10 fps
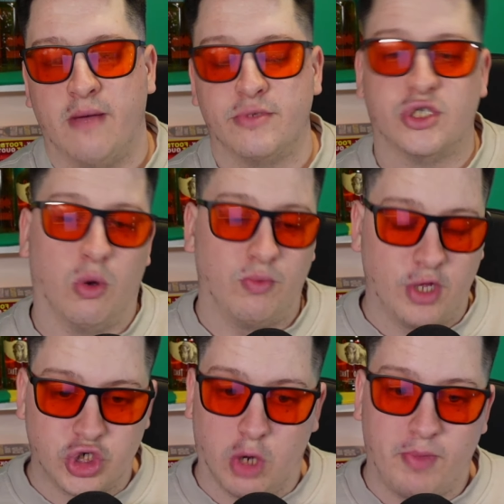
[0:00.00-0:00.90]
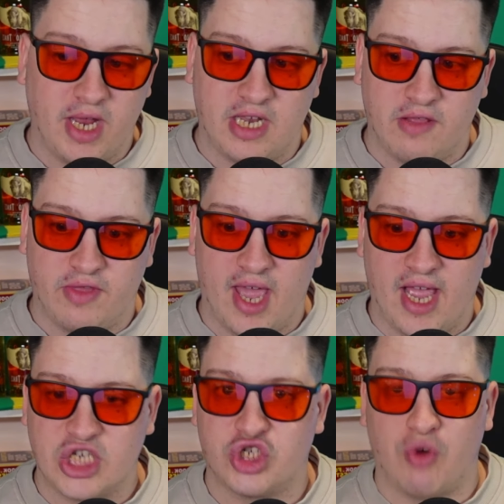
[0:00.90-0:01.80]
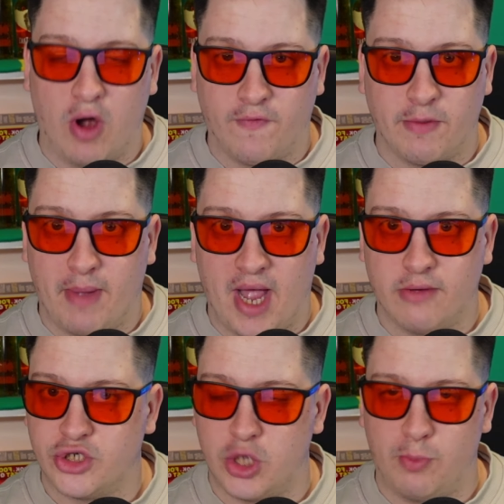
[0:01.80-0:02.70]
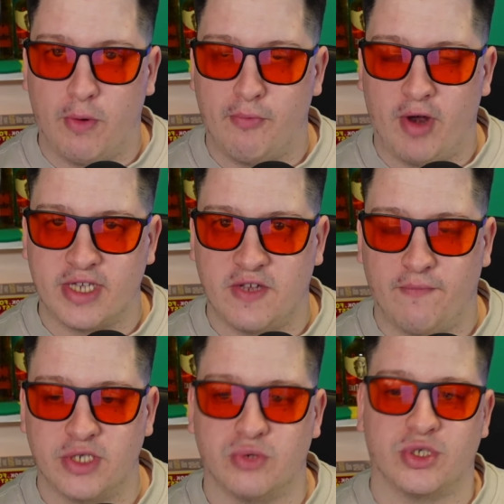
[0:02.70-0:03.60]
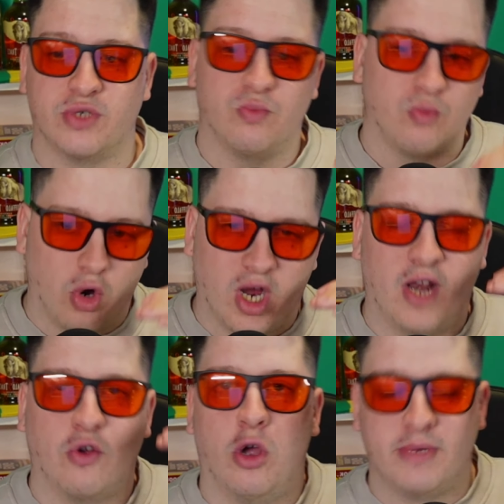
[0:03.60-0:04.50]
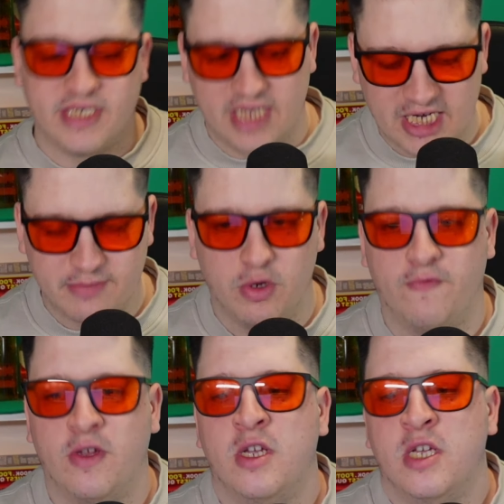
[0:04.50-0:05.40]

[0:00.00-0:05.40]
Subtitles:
So the job that he did there straight off the bat was super impressive, which was what kind of got him his next move.